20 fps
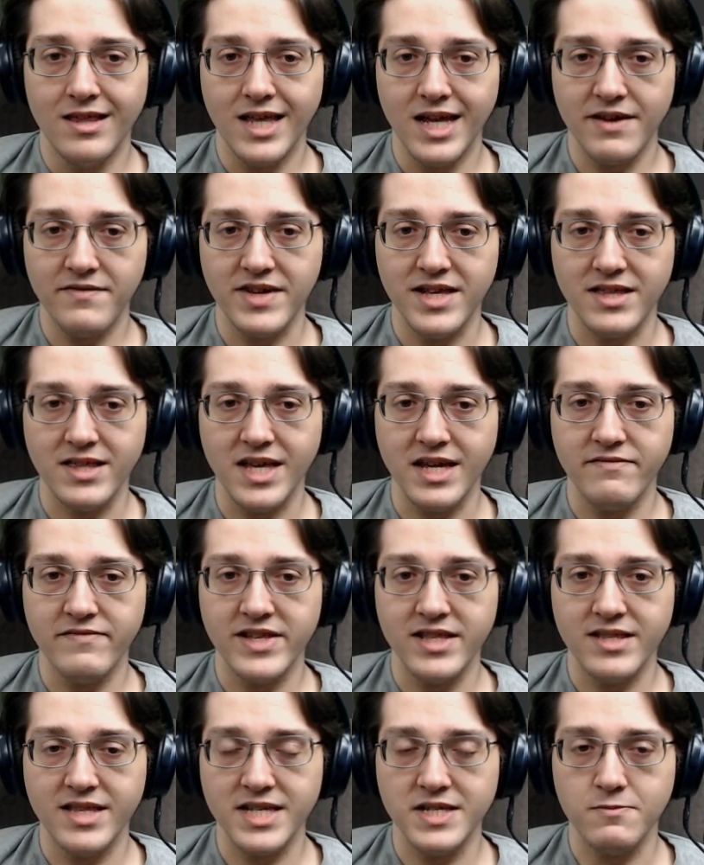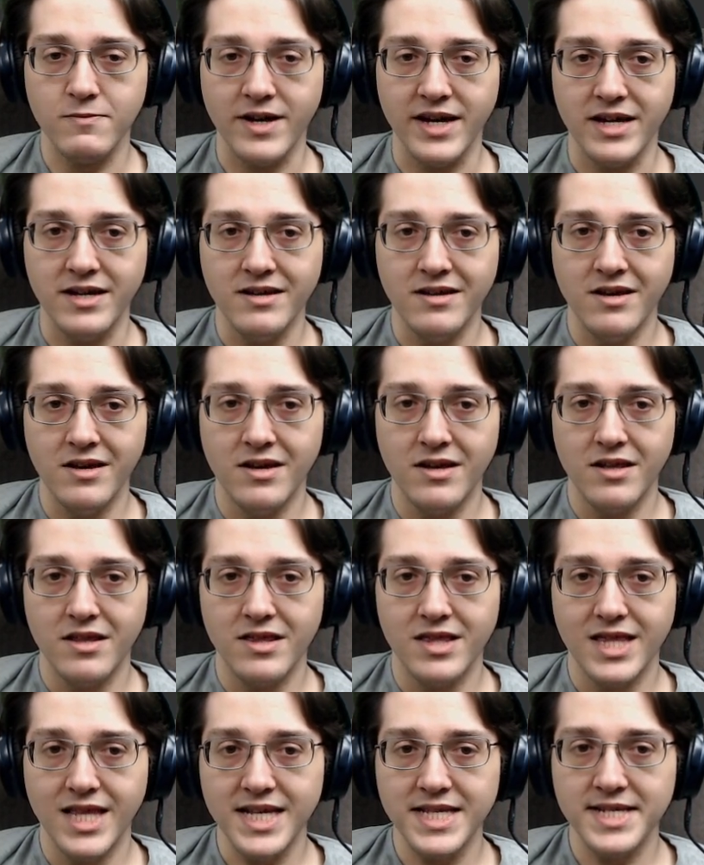think of it, think of it this way.
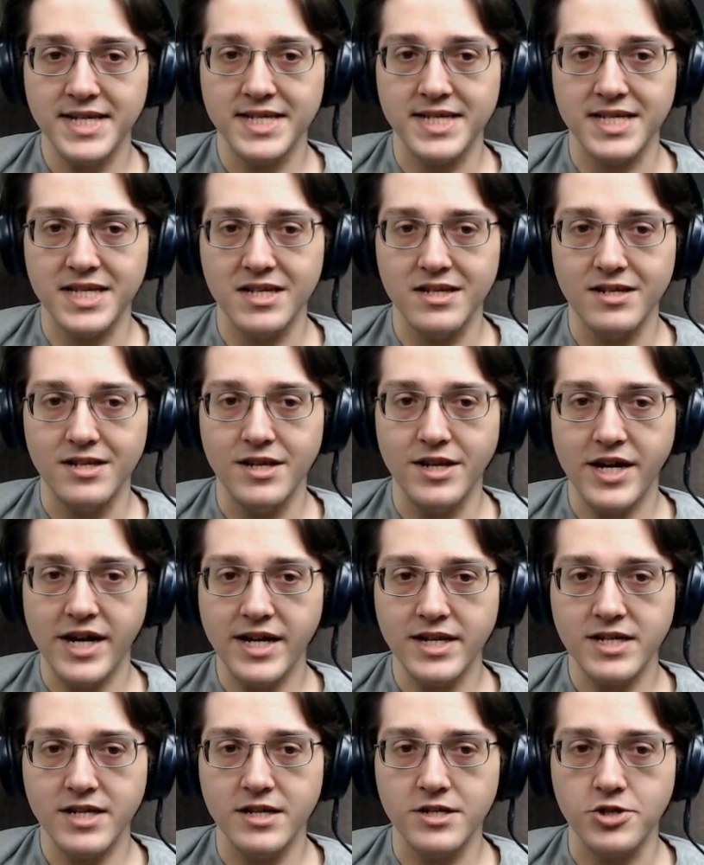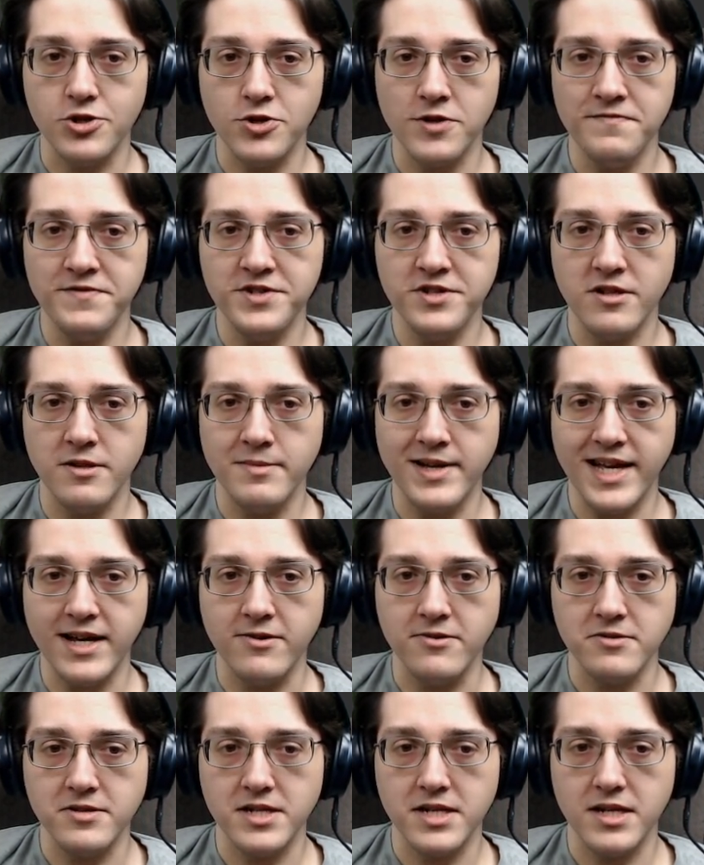This is not a trivial
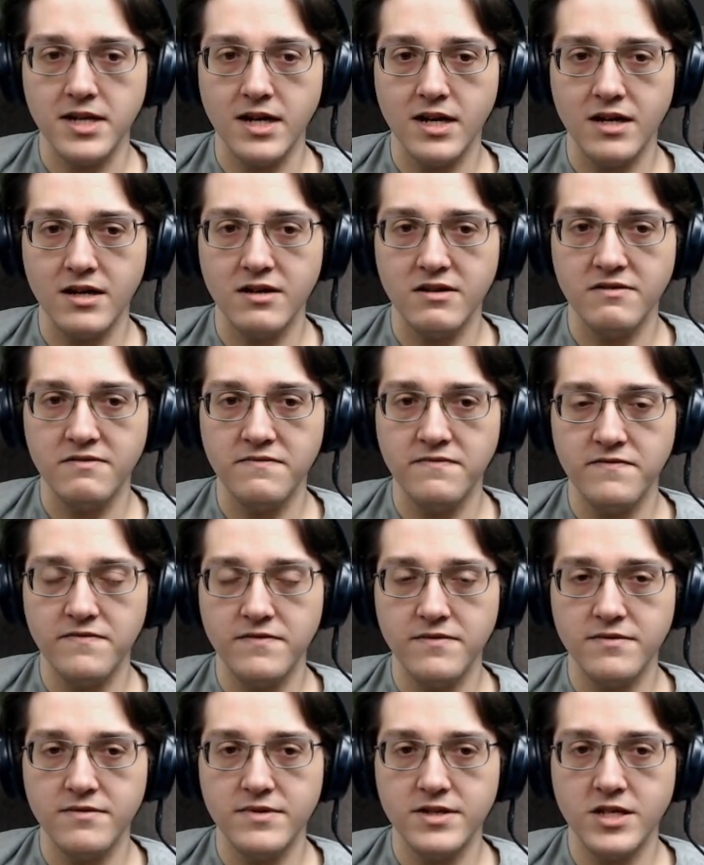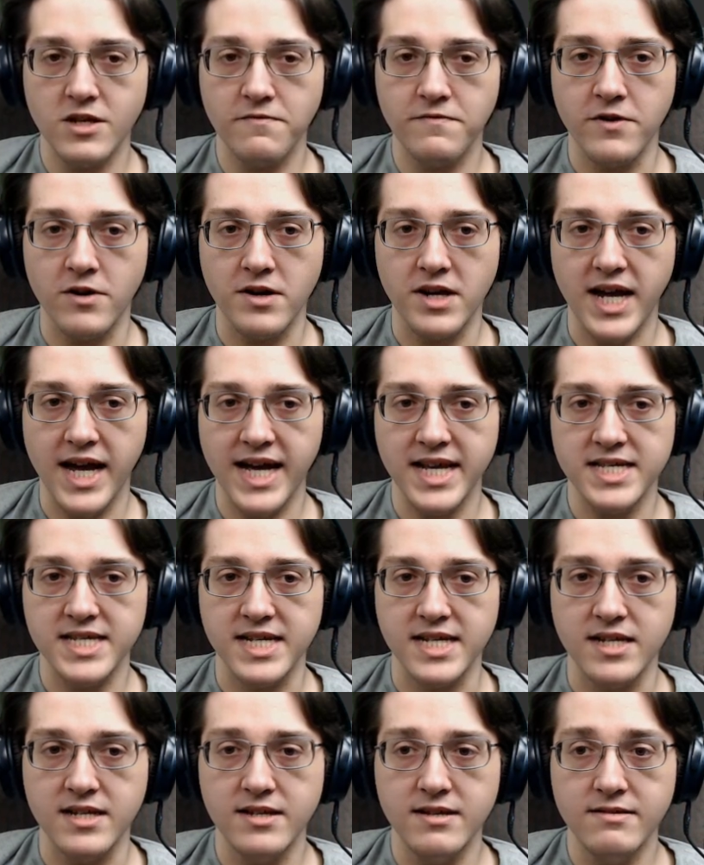amount of sulfuric
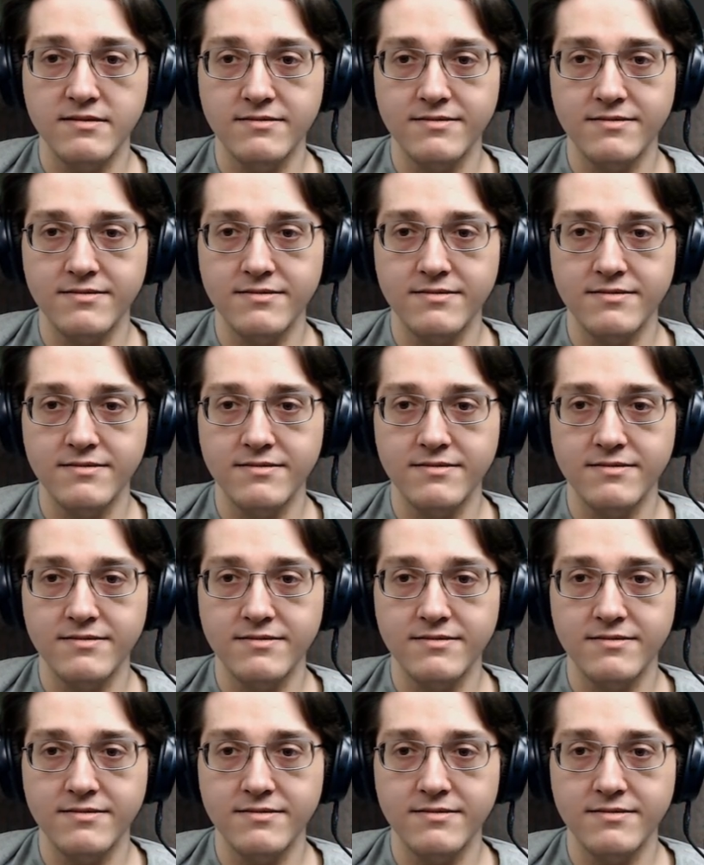acid.